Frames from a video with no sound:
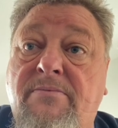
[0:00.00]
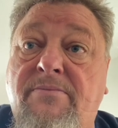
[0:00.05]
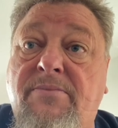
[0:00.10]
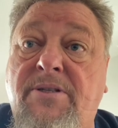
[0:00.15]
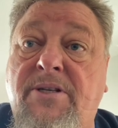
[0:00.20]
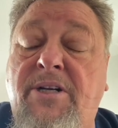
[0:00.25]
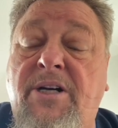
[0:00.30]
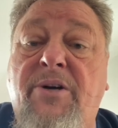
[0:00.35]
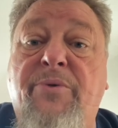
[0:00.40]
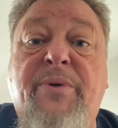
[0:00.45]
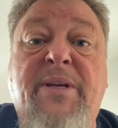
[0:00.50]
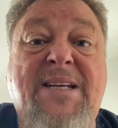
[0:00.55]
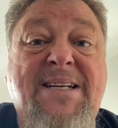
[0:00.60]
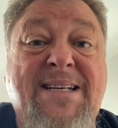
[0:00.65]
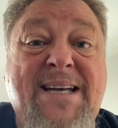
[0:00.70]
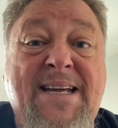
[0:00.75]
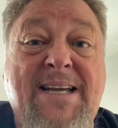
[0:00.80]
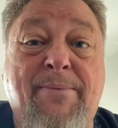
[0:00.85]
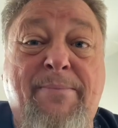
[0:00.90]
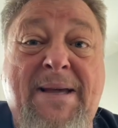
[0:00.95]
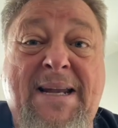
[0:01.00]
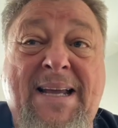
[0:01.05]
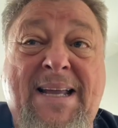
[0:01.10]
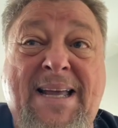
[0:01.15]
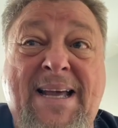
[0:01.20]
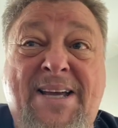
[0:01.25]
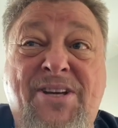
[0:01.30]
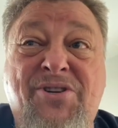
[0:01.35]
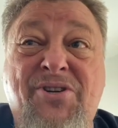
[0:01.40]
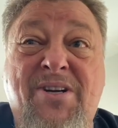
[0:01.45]
So, you know, when you take a
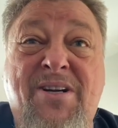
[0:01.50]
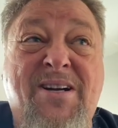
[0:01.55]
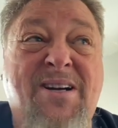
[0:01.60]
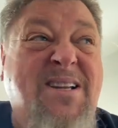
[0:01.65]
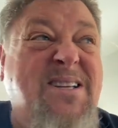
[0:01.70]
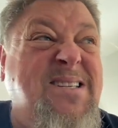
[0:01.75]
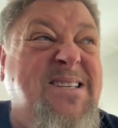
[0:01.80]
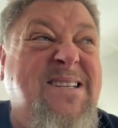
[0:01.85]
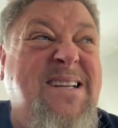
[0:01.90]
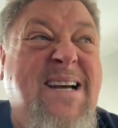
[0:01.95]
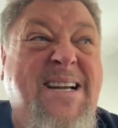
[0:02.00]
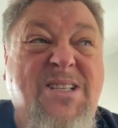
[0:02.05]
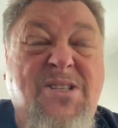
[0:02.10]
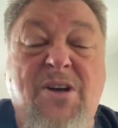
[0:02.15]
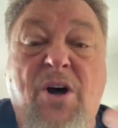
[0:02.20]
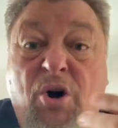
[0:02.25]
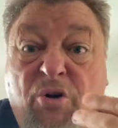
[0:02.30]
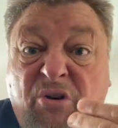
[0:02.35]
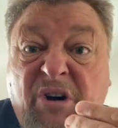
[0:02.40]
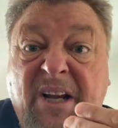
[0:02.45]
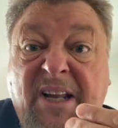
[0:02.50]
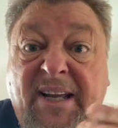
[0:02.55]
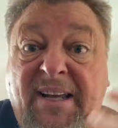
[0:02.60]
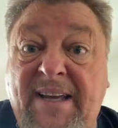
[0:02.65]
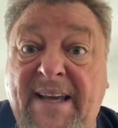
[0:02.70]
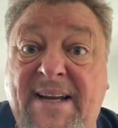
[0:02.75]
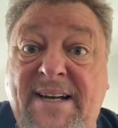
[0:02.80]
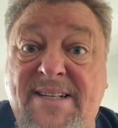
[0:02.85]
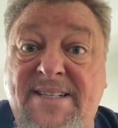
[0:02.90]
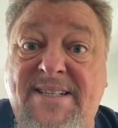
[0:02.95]
medication and it starts orally
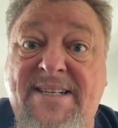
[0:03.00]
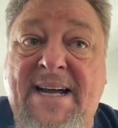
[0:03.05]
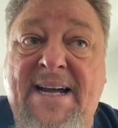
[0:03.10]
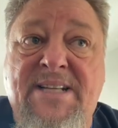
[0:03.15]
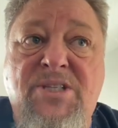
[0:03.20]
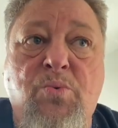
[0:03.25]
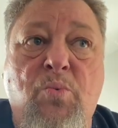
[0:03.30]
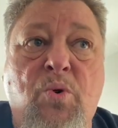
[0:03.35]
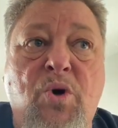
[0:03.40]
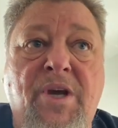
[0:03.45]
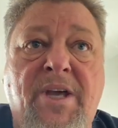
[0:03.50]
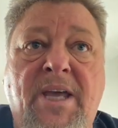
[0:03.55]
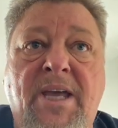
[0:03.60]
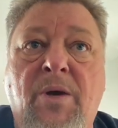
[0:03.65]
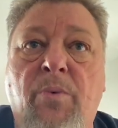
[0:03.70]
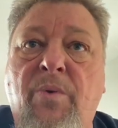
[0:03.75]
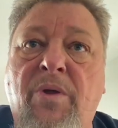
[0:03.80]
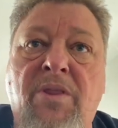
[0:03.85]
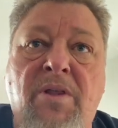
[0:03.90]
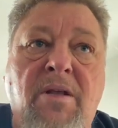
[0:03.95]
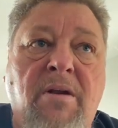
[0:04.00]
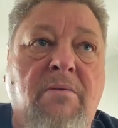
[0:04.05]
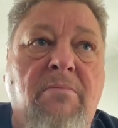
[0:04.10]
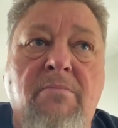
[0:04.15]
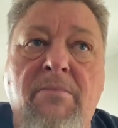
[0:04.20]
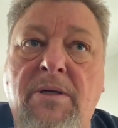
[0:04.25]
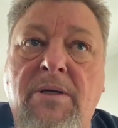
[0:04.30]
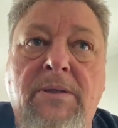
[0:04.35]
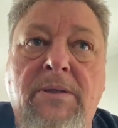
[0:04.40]
and it starts working within